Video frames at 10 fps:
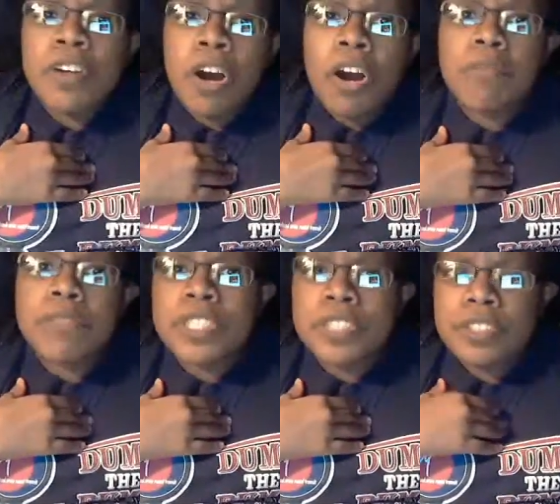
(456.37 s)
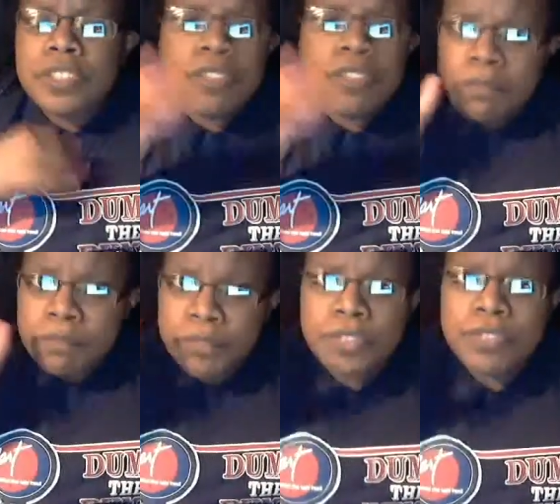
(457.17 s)
armistice,
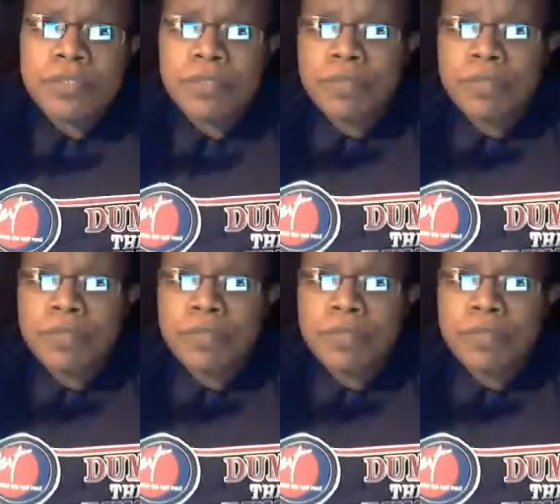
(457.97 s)
soon.